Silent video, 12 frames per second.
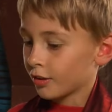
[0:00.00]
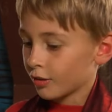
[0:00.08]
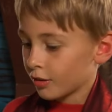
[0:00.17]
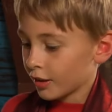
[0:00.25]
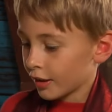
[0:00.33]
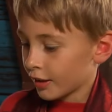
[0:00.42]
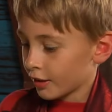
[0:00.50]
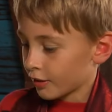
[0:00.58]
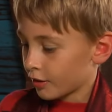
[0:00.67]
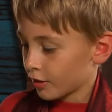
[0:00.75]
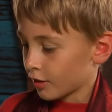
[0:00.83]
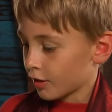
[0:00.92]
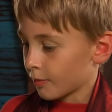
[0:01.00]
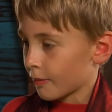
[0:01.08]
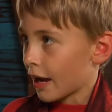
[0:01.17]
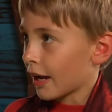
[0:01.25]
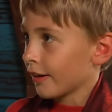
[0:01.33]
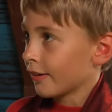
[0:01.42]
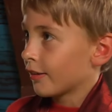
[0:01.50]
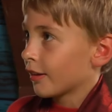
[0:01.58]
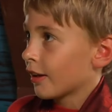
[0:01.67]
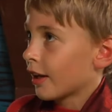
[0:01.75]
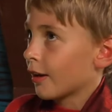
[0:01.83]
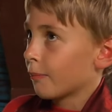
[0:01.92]
to dig into the mat
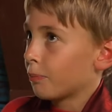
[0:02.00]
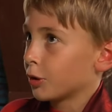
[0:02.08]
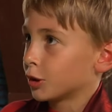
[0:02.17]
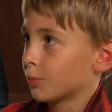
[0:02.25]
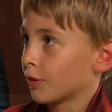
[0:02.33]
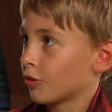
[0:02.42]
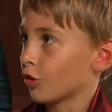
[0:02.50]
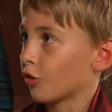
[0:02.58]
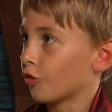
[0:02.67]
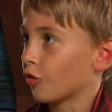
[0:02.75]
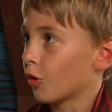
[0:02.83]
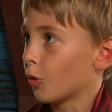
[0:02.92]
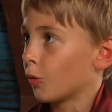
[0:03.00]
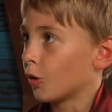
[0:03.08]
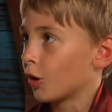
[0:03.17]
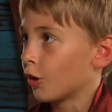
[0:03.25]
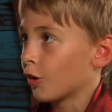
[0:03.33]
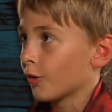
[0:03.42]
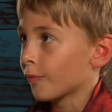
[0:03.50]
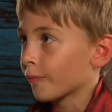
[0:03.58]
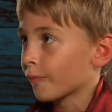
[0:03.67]
and push myself forward.